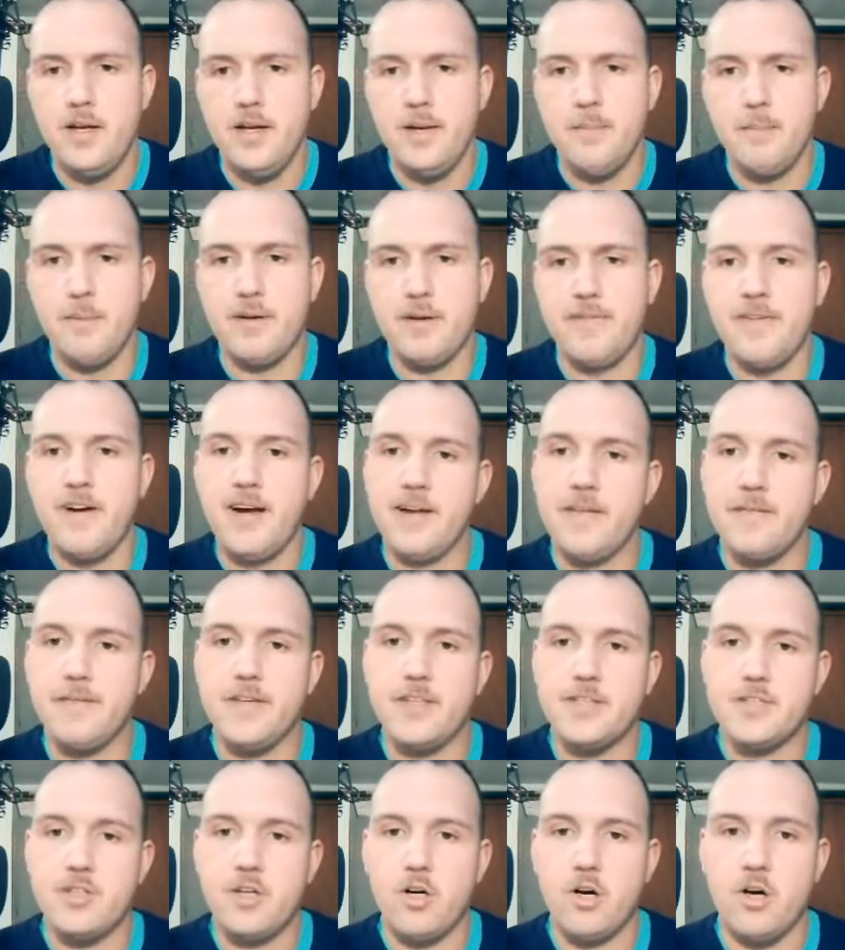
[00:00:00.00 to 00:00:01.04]
But if I have
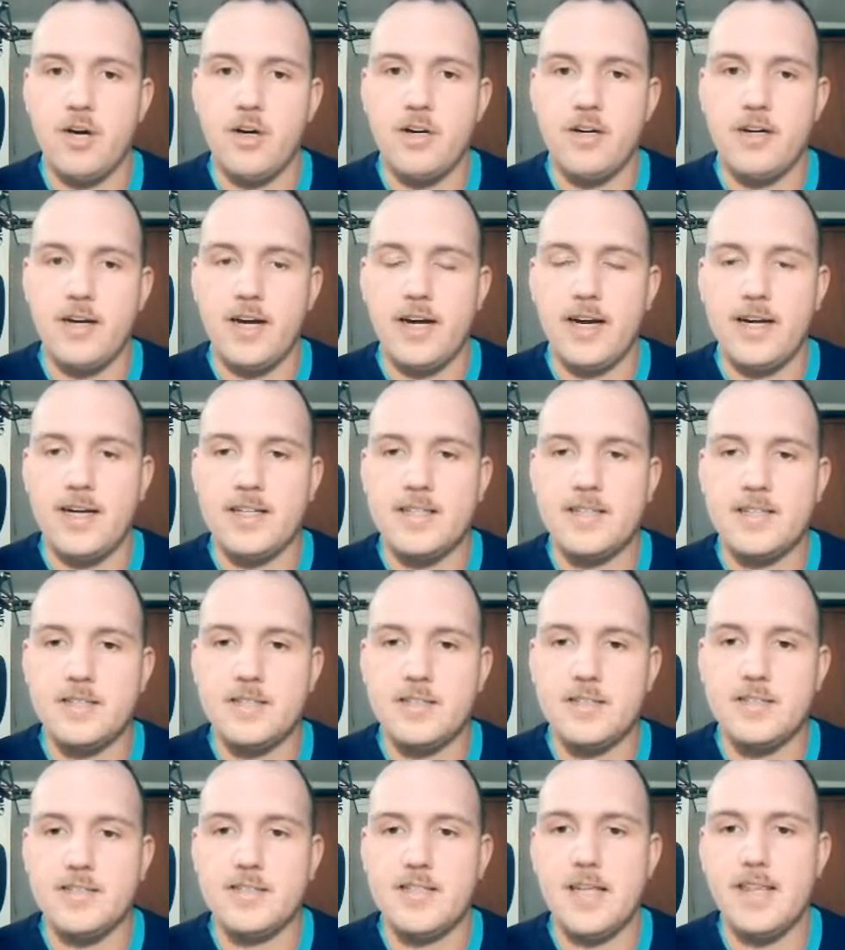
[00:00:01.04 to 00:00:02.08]
this card, I can
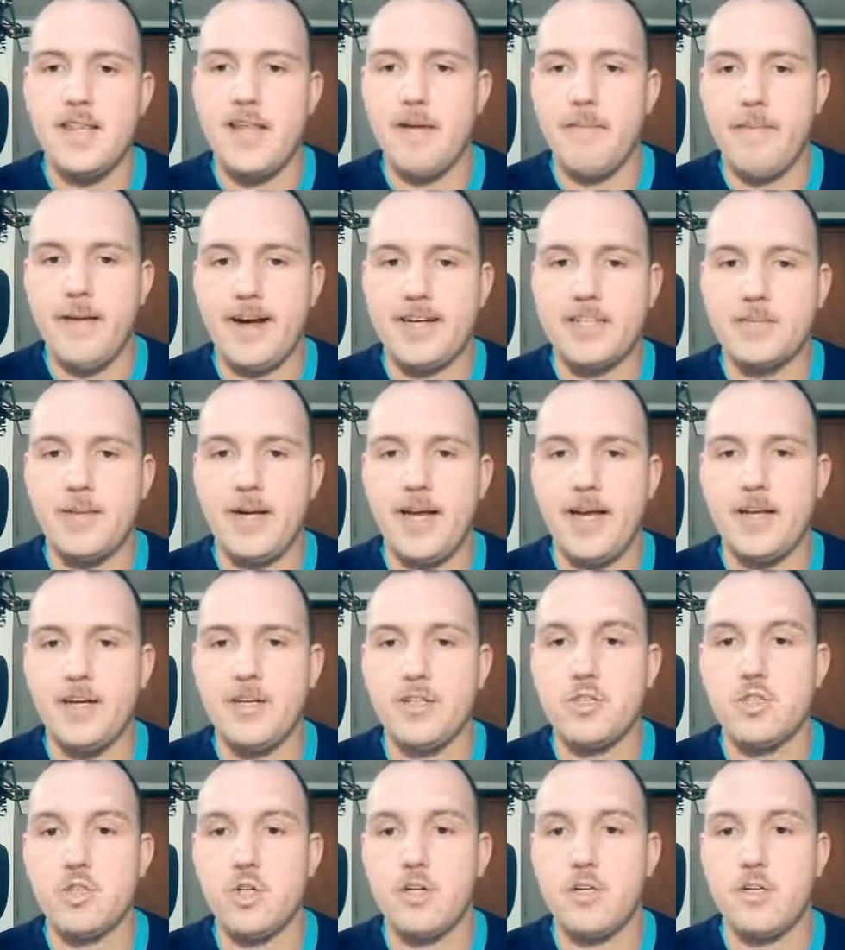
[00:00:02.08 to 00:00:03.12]
send that back to my hand
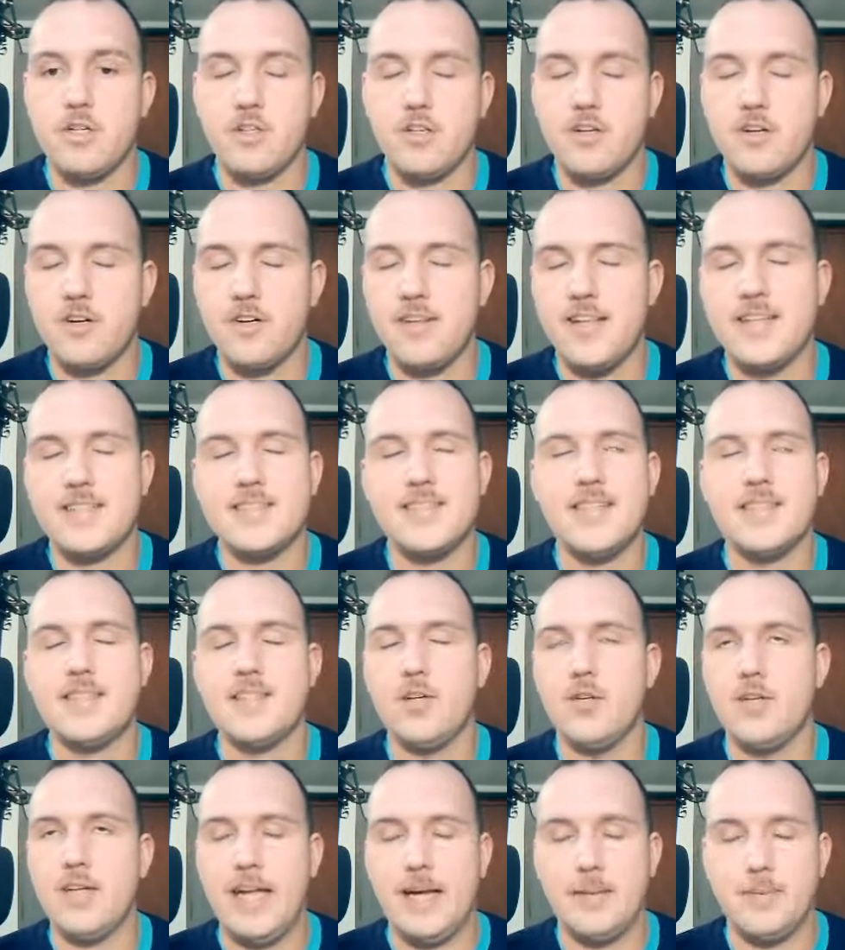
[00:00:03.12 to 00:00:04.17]
and draw another card. That's not the
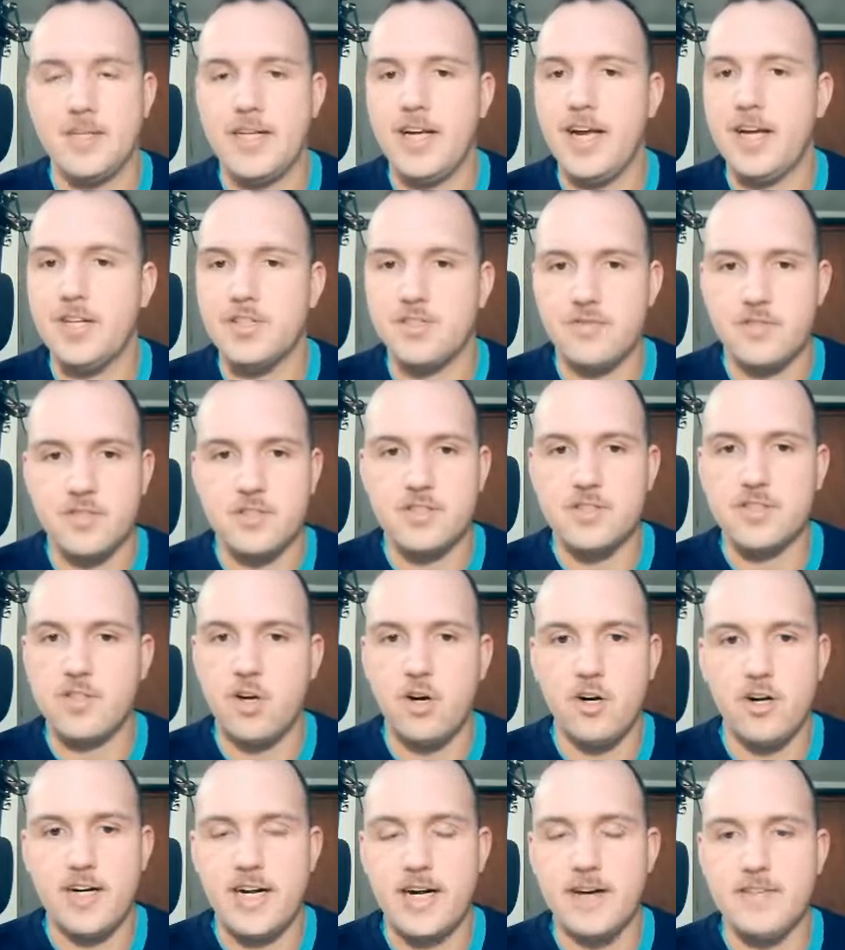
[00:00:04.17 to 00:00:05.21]
only application for this
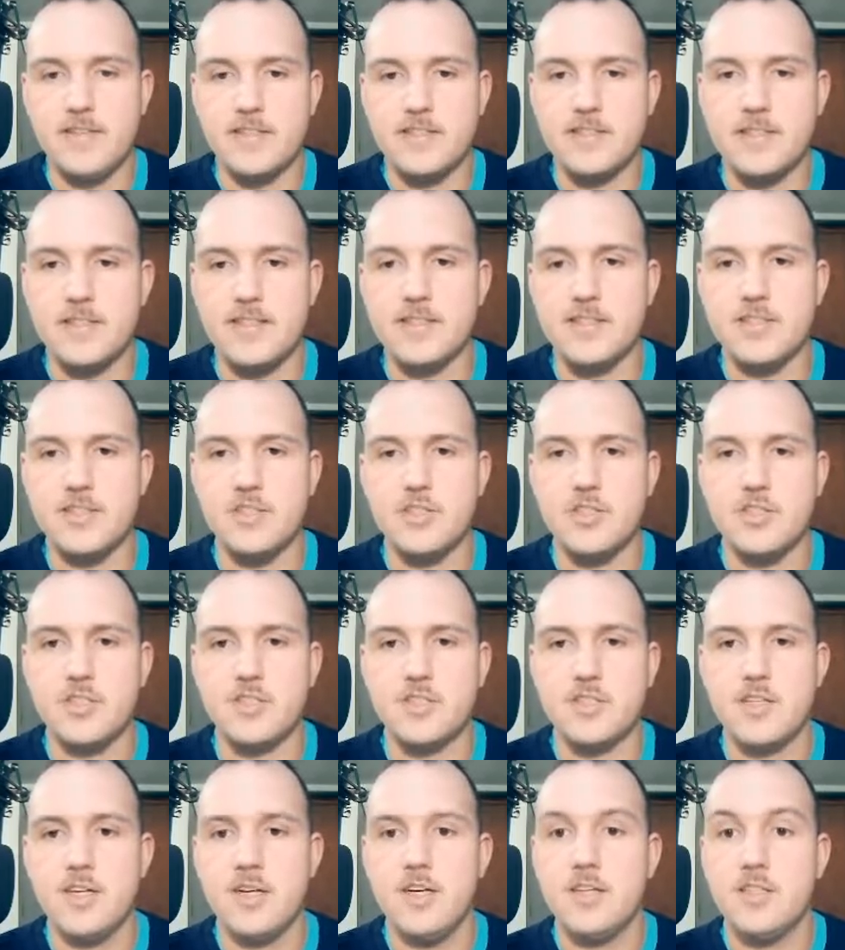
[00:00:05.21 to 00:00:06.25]
card, obviously. This is
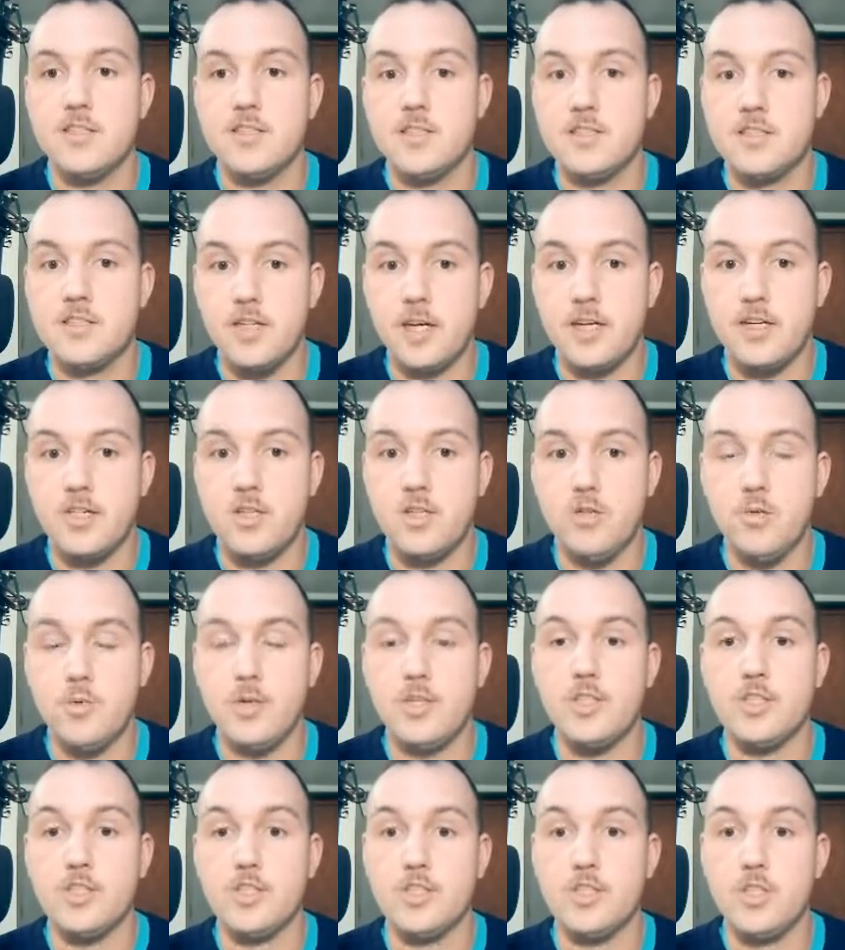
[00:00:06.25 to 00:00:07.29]
just Cycle,
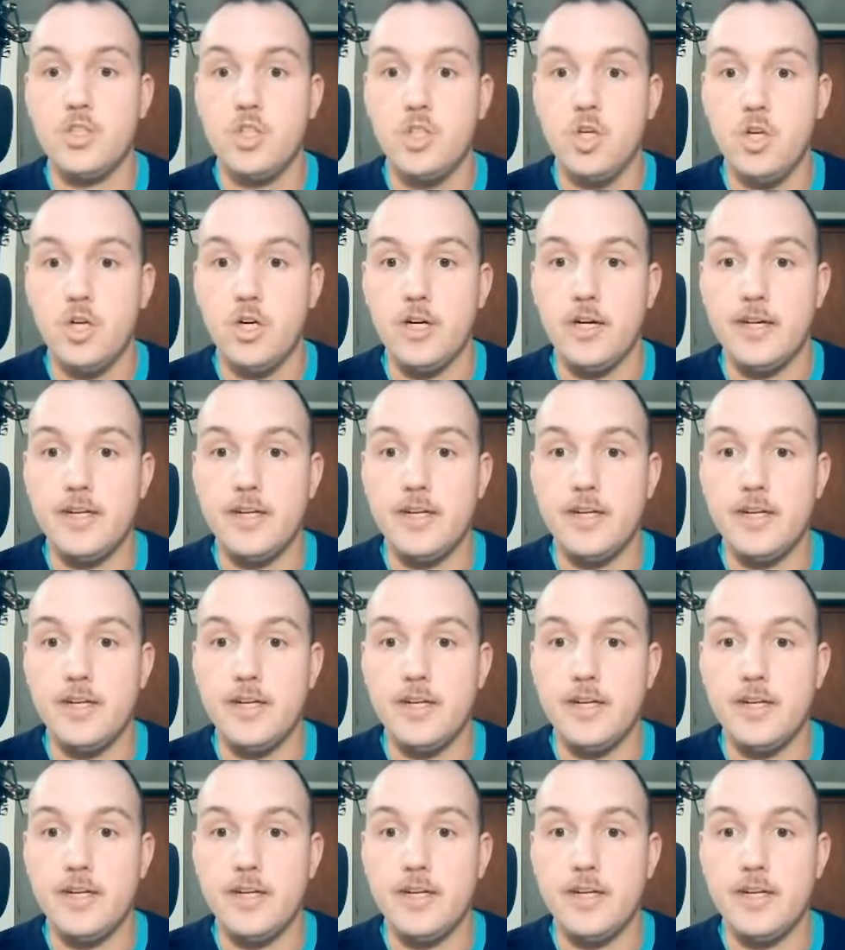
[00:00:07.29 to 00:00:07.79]
which is good.